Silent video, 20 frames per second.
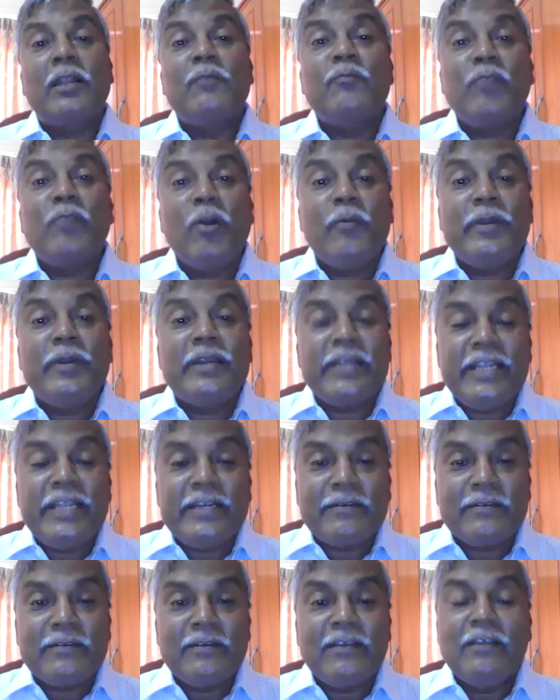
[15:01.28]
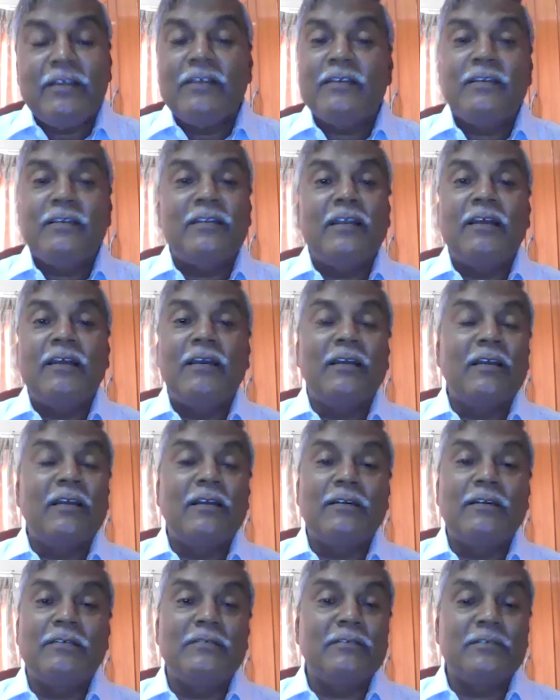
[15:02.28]
unemployment rate in a
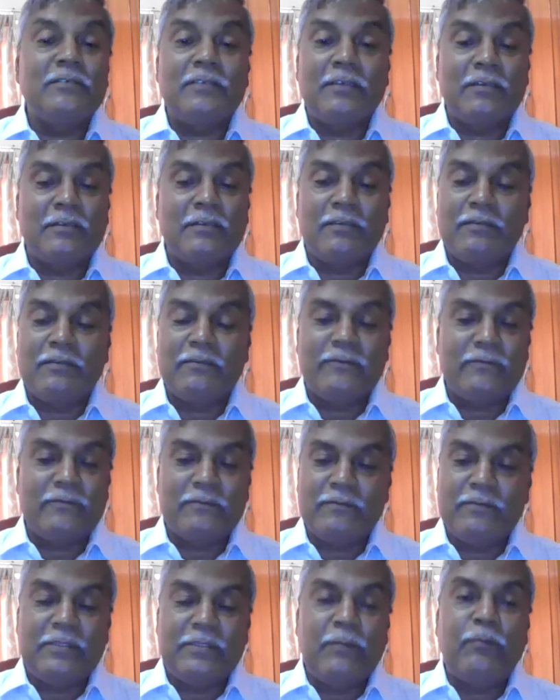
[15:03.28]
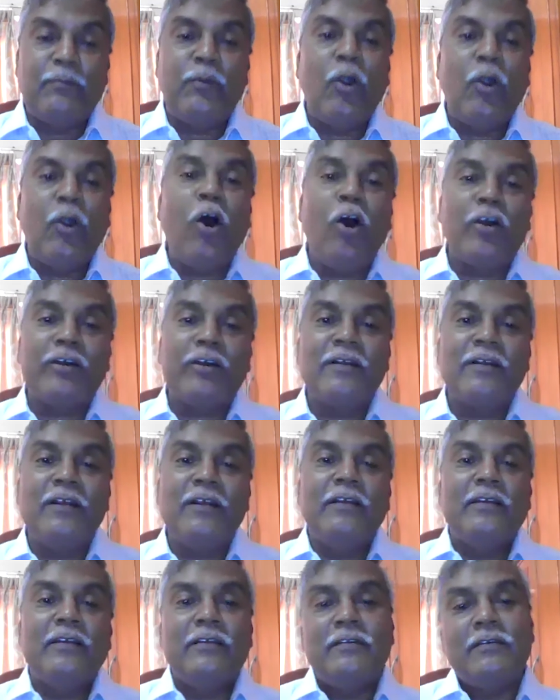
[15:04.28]
in a in a block
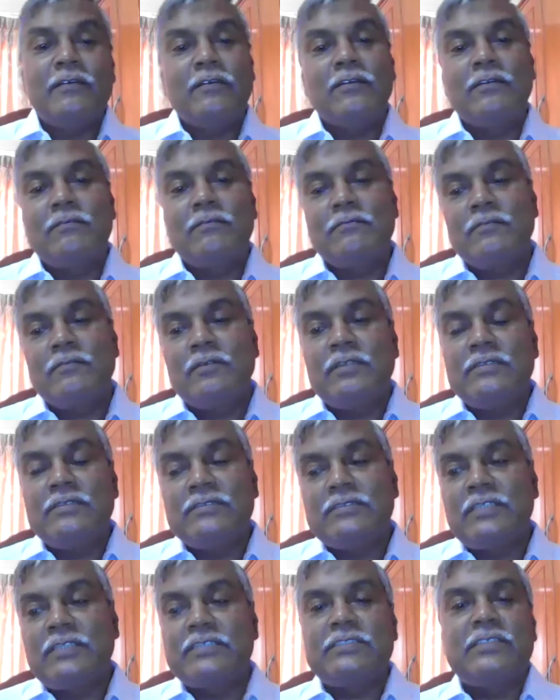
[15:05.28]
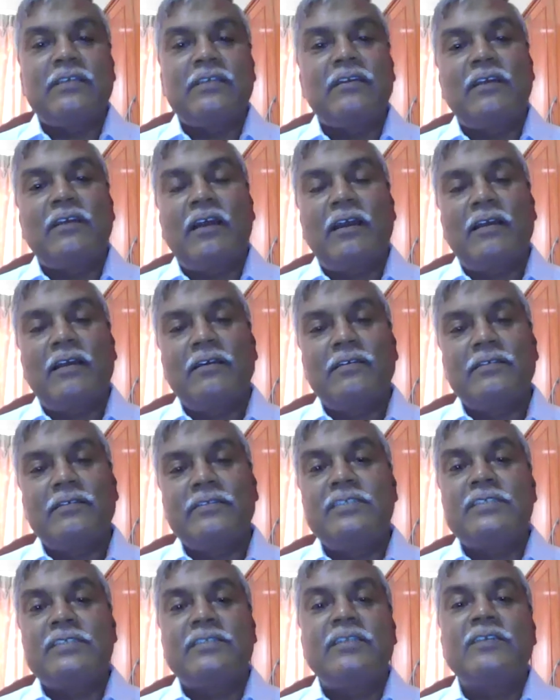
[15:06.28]
in in such a uh,
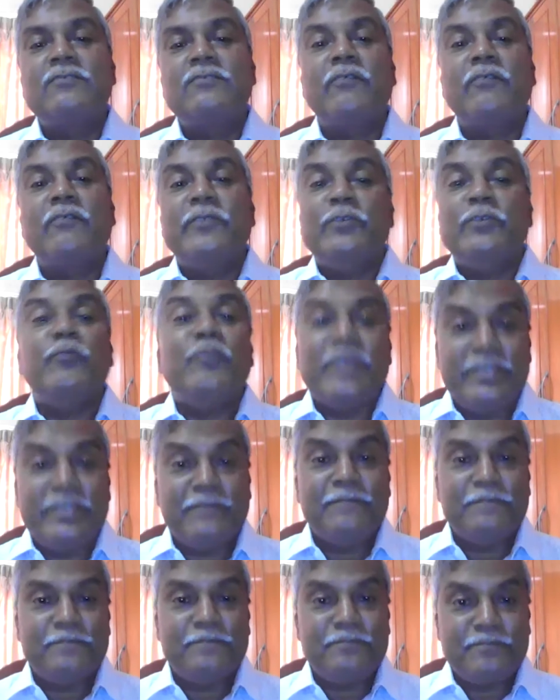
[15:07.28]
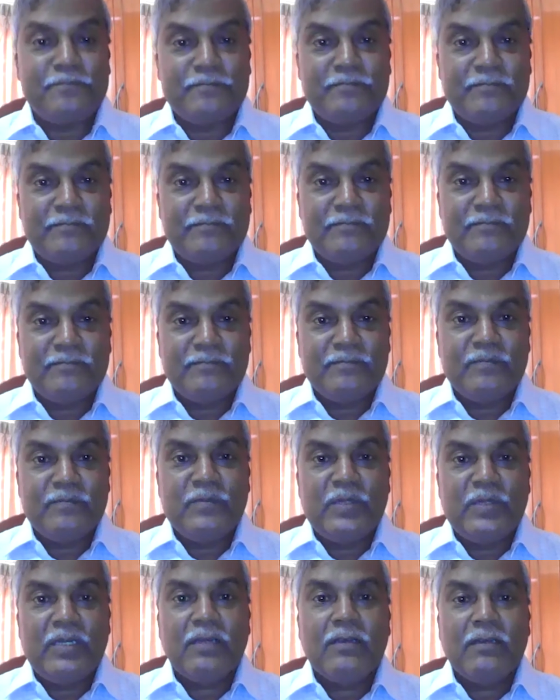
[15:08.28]
district of up
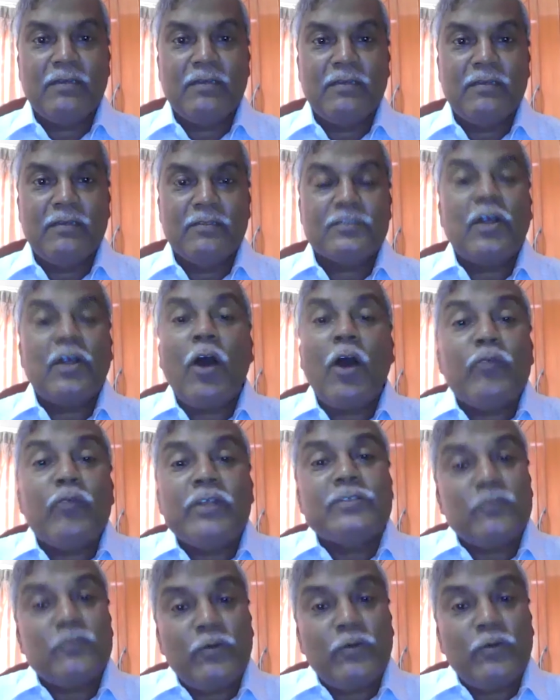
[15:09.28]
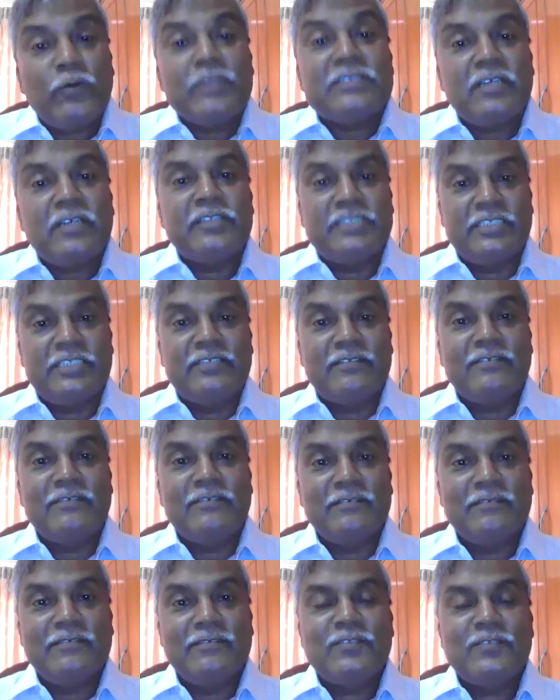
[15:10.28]
mm-hmm. so how does one search it
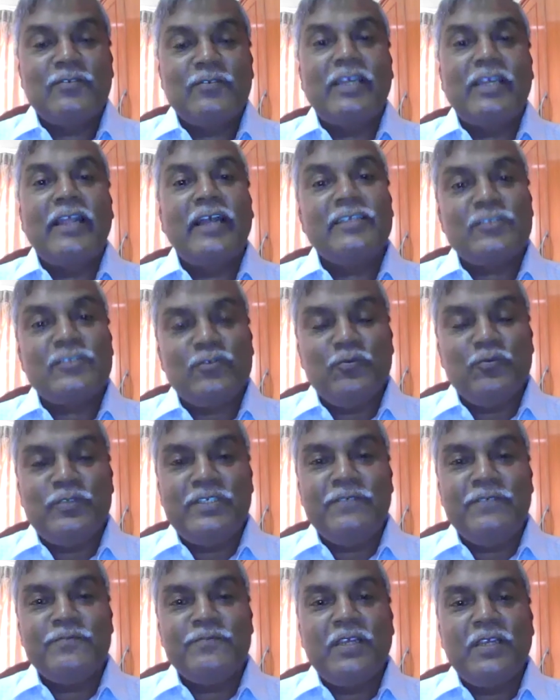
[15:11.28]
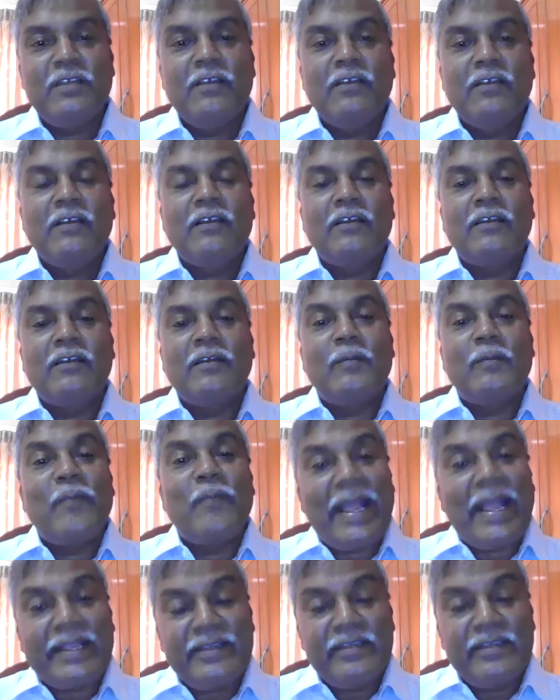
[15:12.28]
so there has to be a
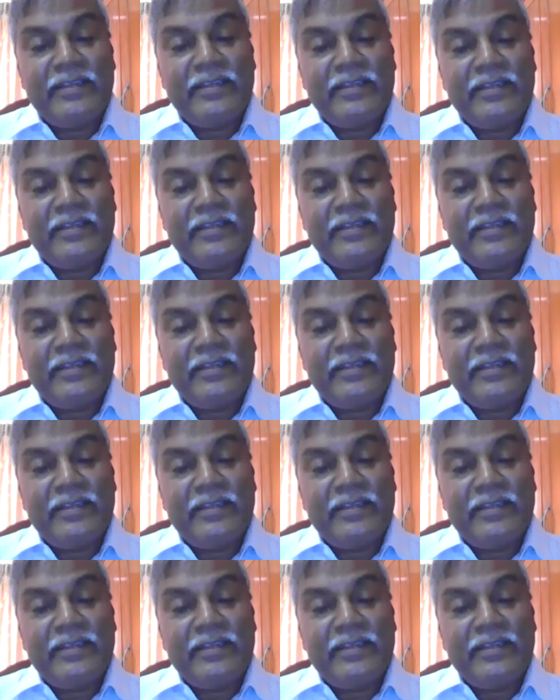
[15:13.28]
back